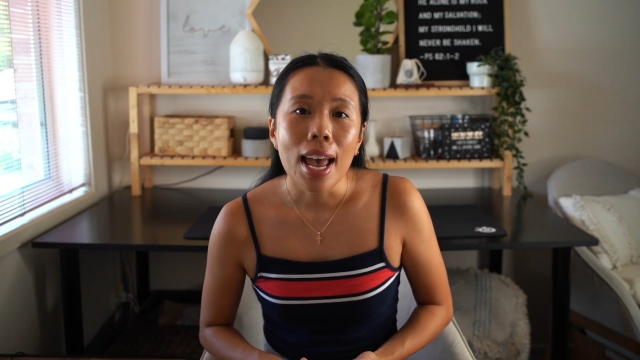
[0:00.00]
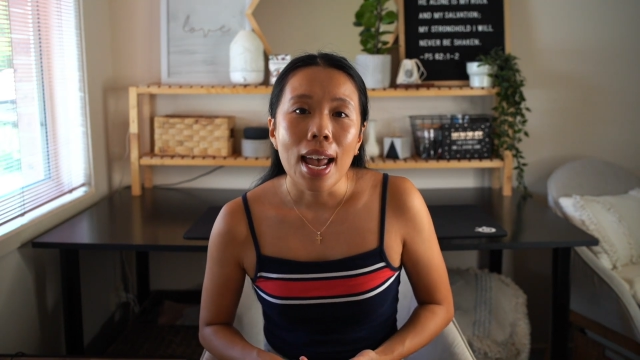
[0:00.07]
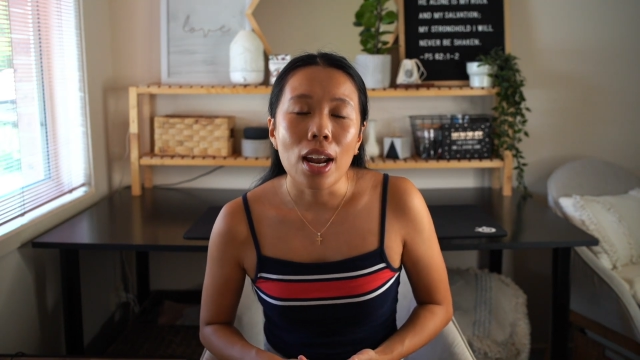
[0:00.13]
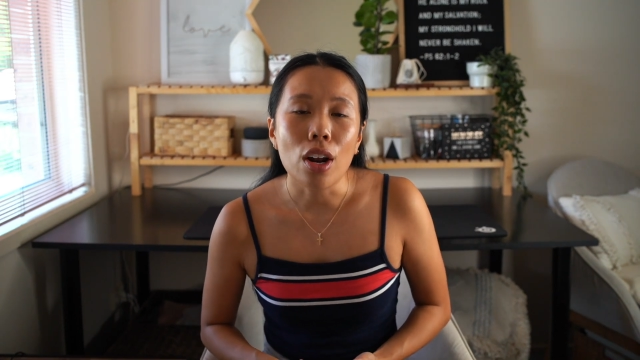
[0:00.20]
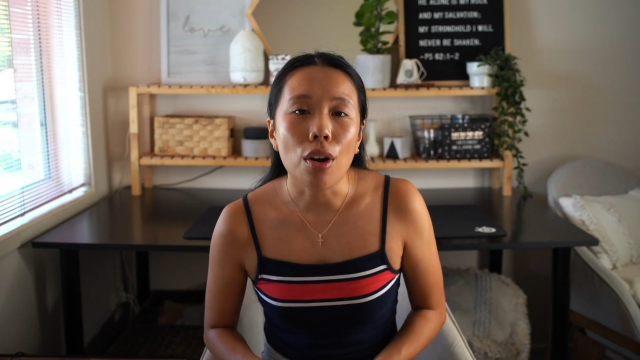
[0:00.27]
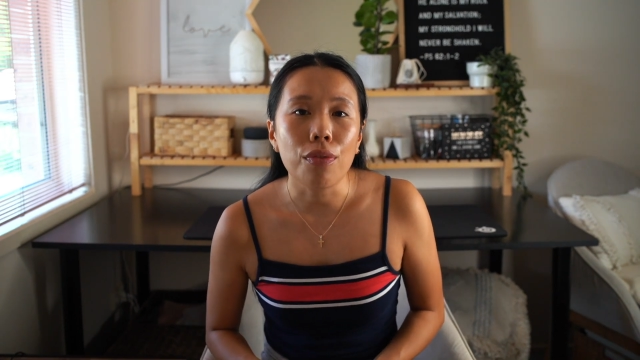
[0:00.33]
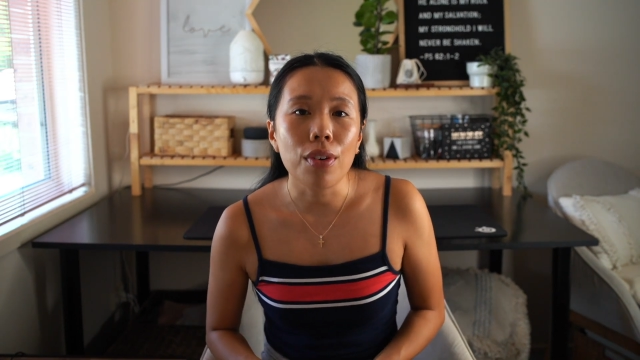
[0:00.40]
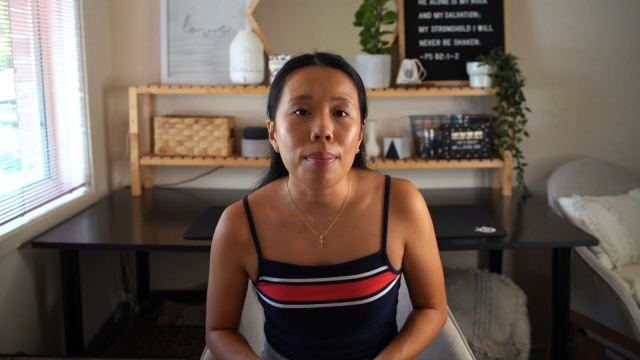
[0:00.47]

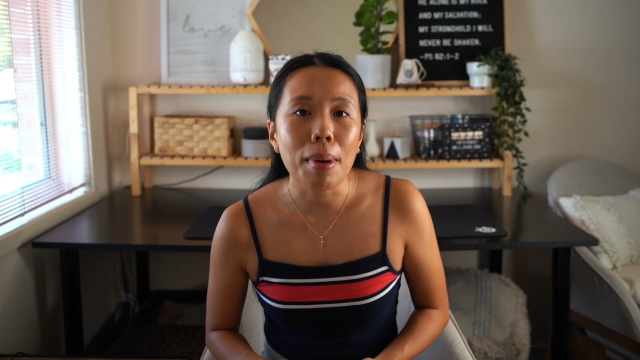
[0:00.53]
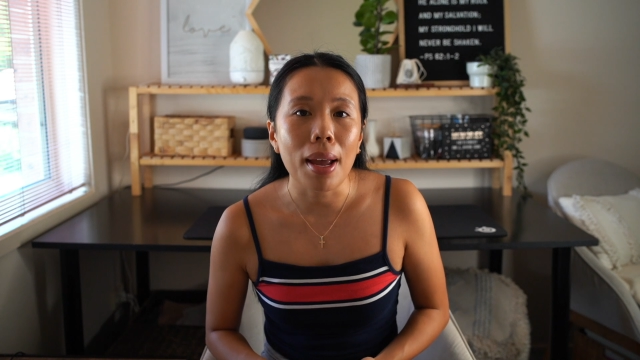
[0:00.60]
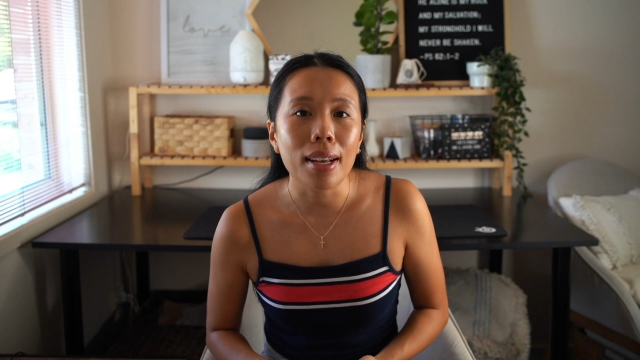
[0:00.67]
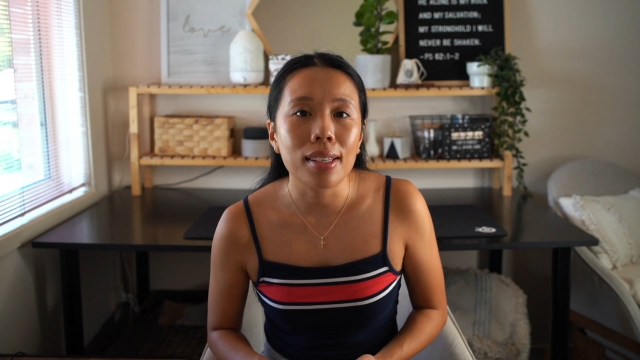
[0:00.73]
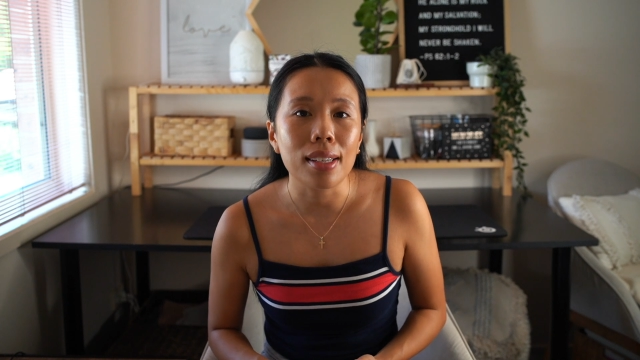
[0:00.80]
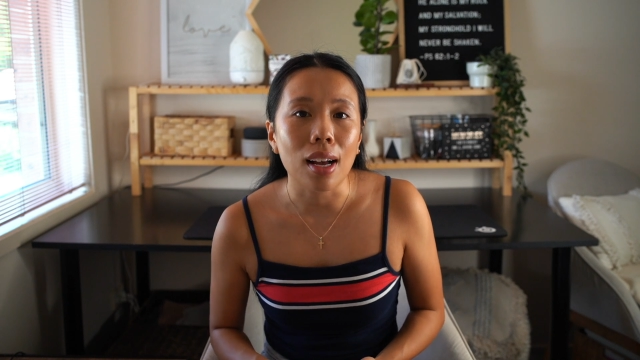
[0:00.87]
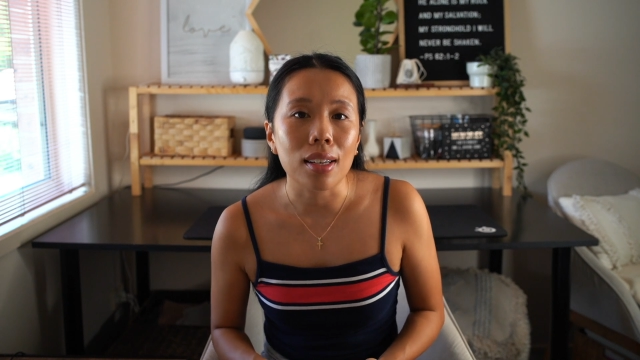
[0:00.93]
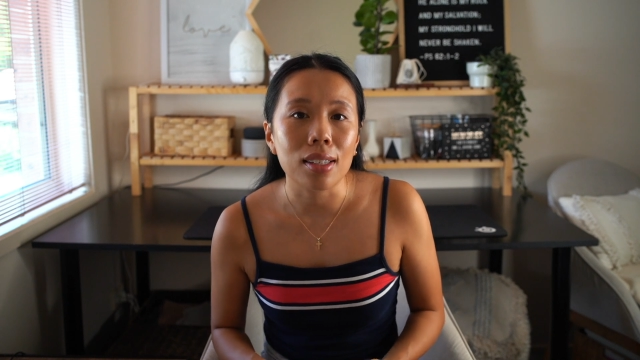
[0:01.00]
it often
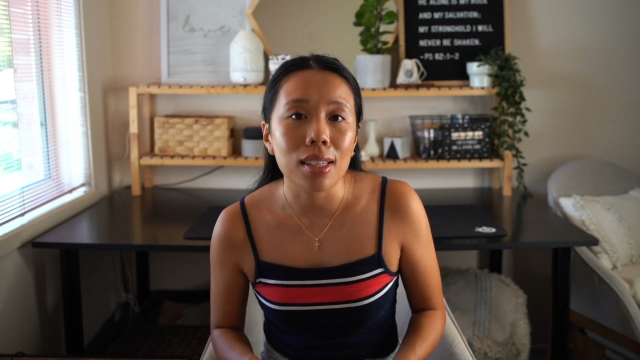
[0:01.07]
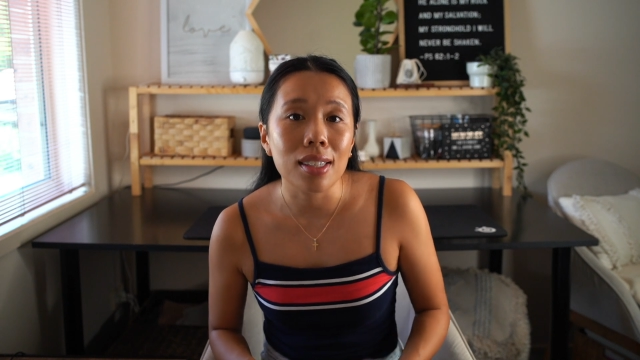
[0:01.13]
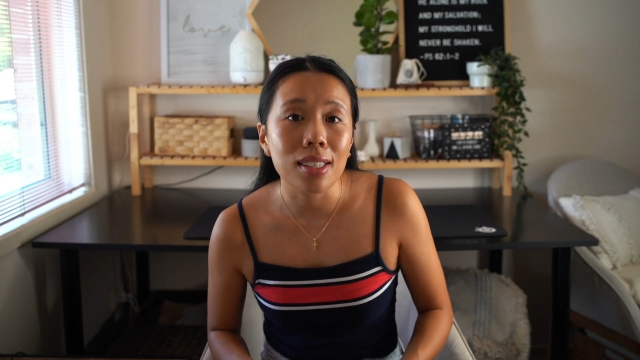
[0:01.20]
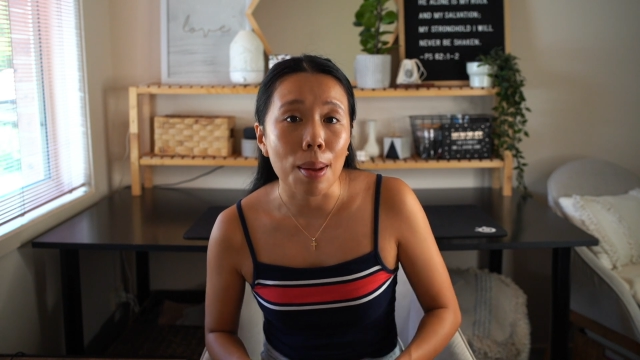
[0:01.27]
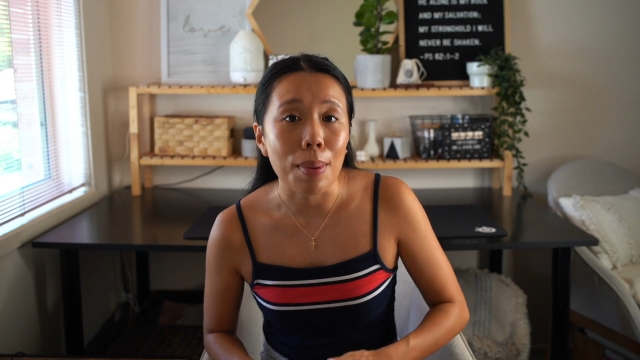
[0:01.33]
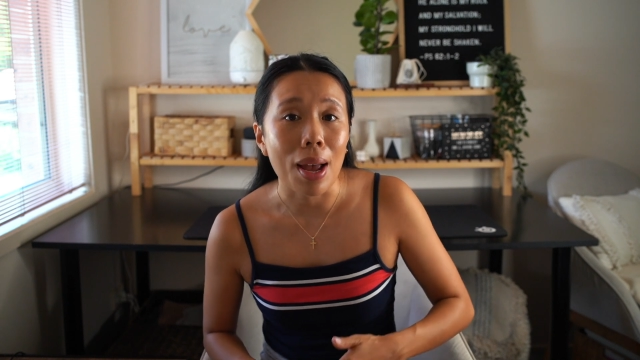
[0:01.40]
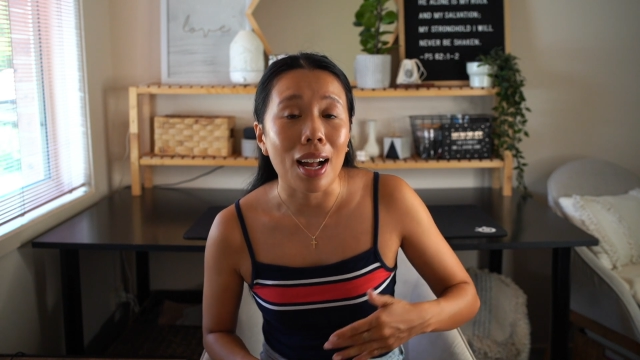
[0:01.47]
makes us step